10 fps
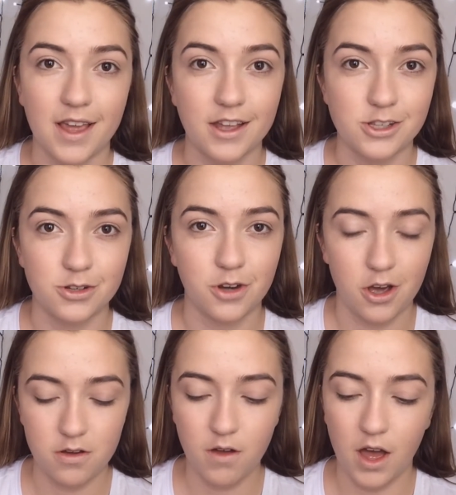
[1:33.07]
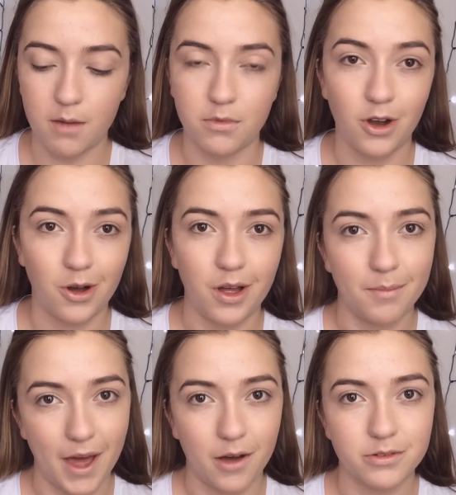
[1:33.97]
as you know, I'm not
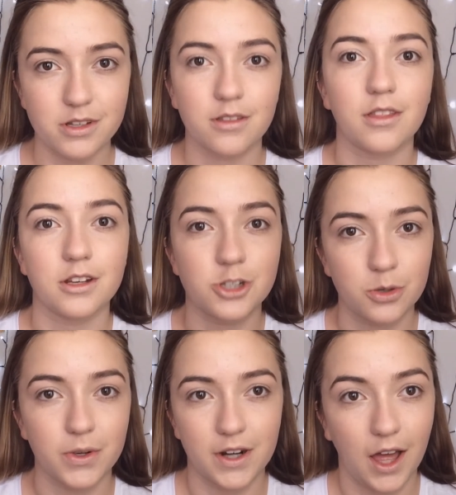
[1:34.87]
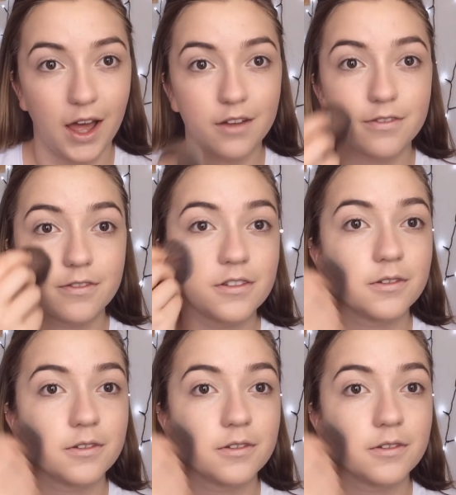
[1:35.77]
about the dewy life.